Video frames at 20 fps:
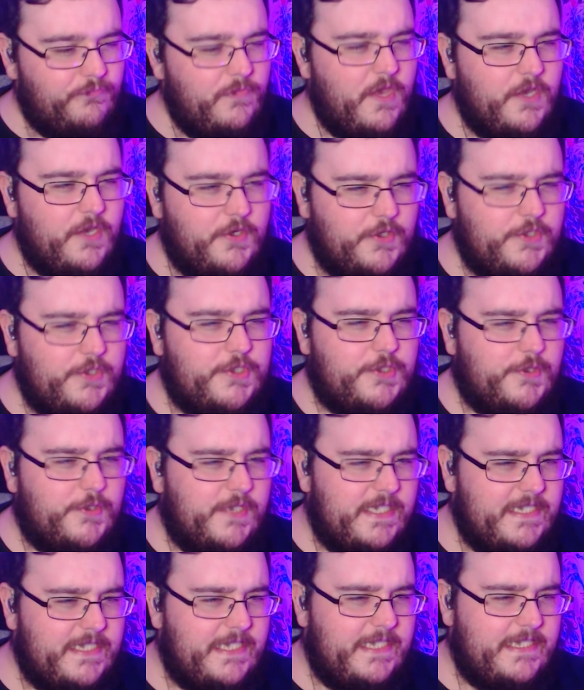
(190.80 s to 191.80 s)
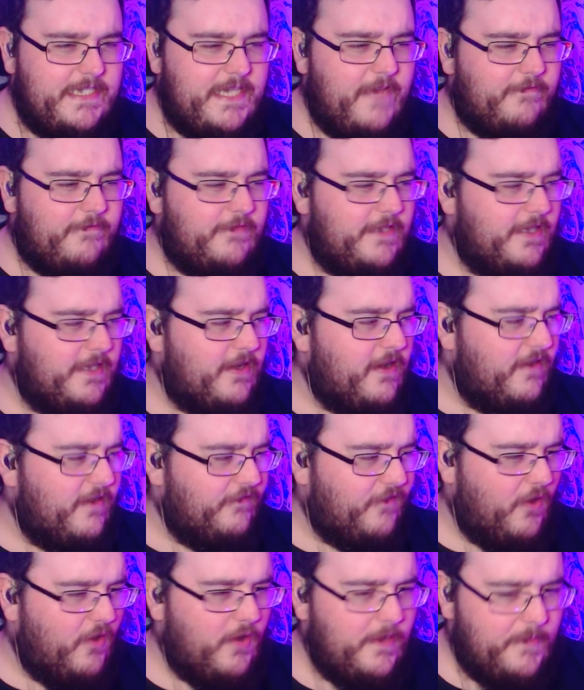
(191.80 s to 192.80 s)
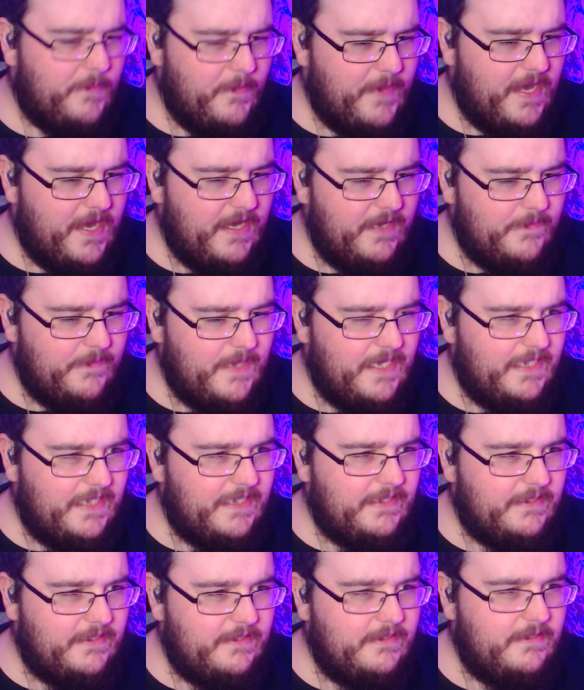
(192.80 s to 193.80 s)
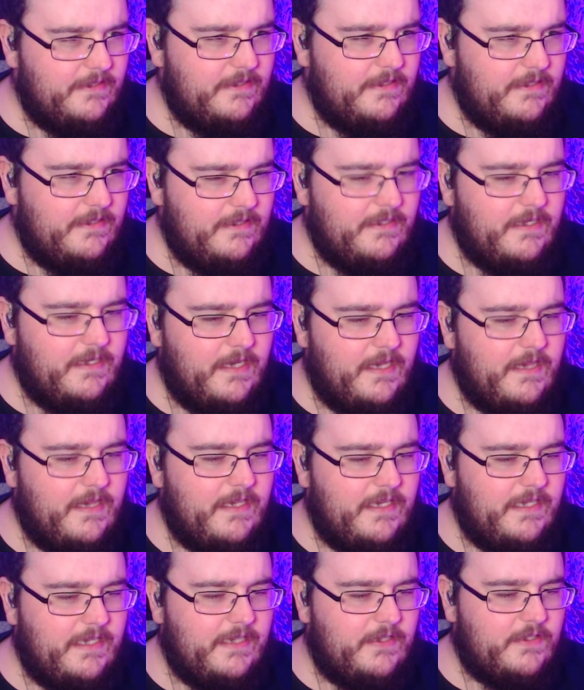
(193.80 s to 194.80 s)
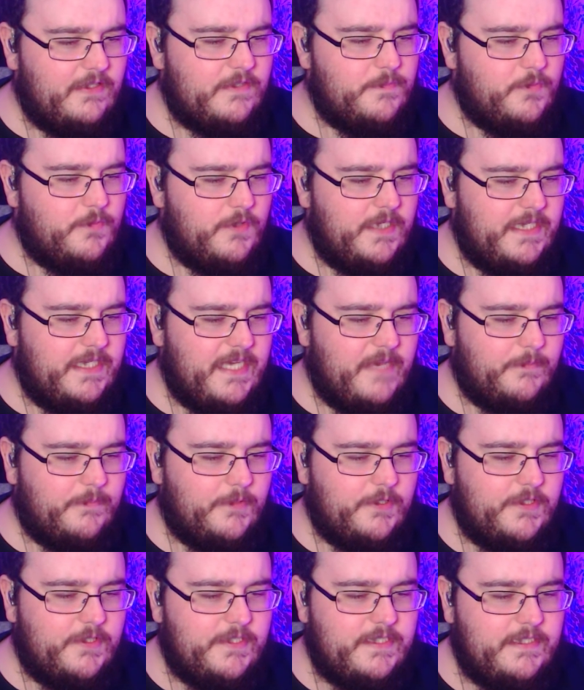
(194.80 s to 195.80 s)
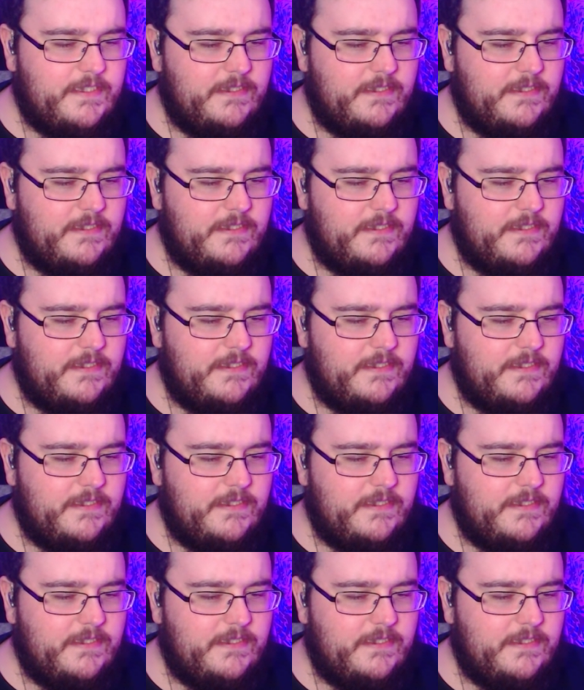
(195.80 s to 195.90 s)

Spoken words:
Good choice. He's definitely got a vibe about him, ain't he? I think he looks pretty damn good.